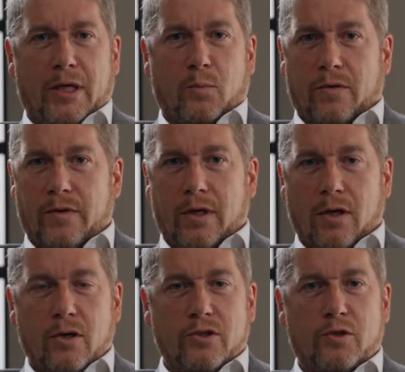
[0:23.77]
being one of the
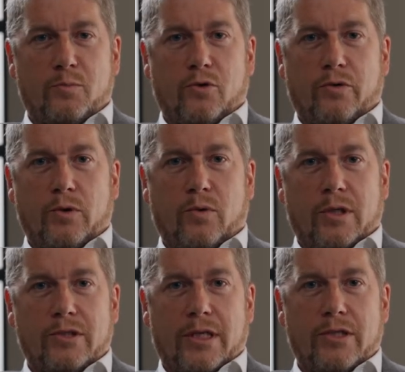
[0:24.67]
largest brewery
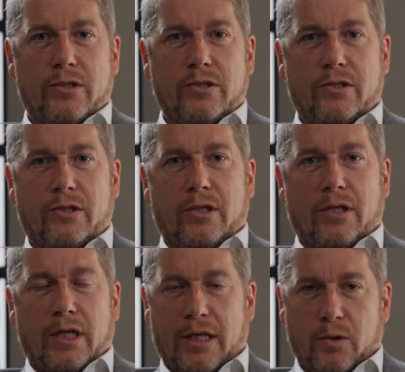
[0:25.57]
organisations
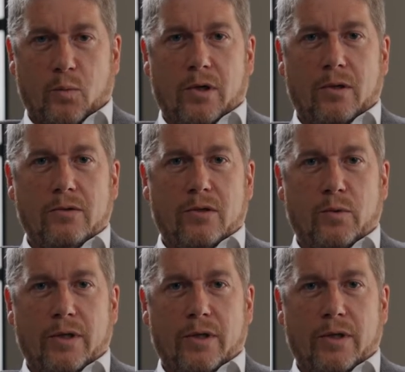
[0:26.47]
in the world,